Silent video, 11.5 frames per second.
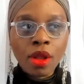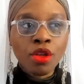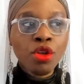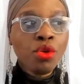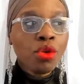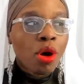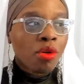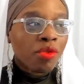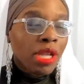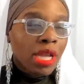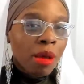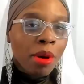You know, if
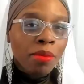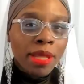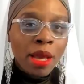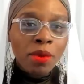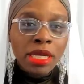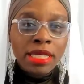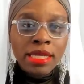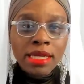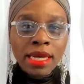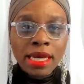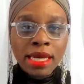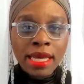he come up there with his
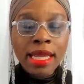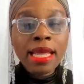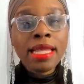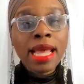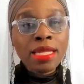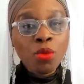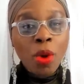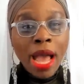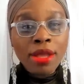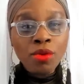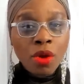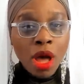little gun, that's why
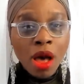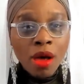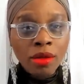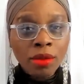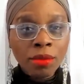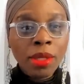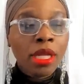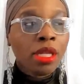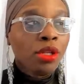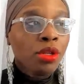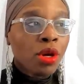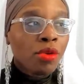you called him.
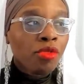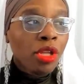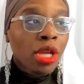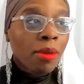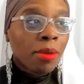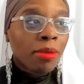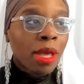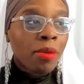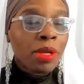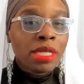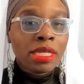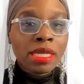You know, if he come up there
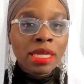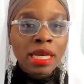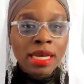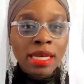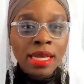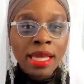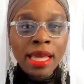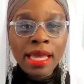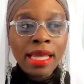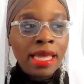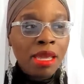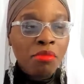with his little gun,
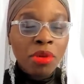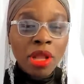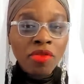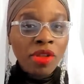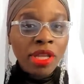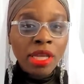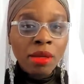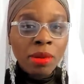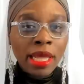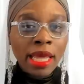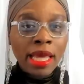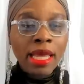he ain't bluffing, he ain't
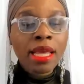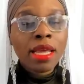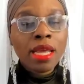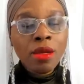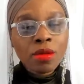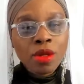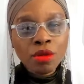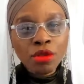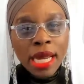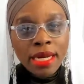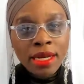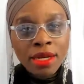playing. He was gonna
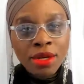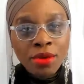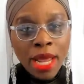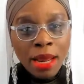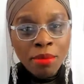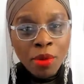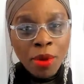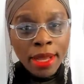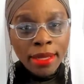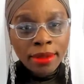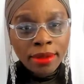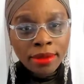try to do that
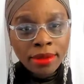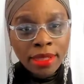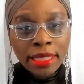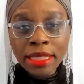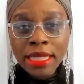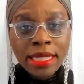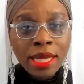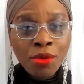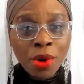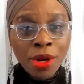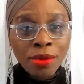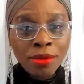boy. It just didn't
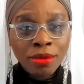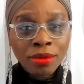work.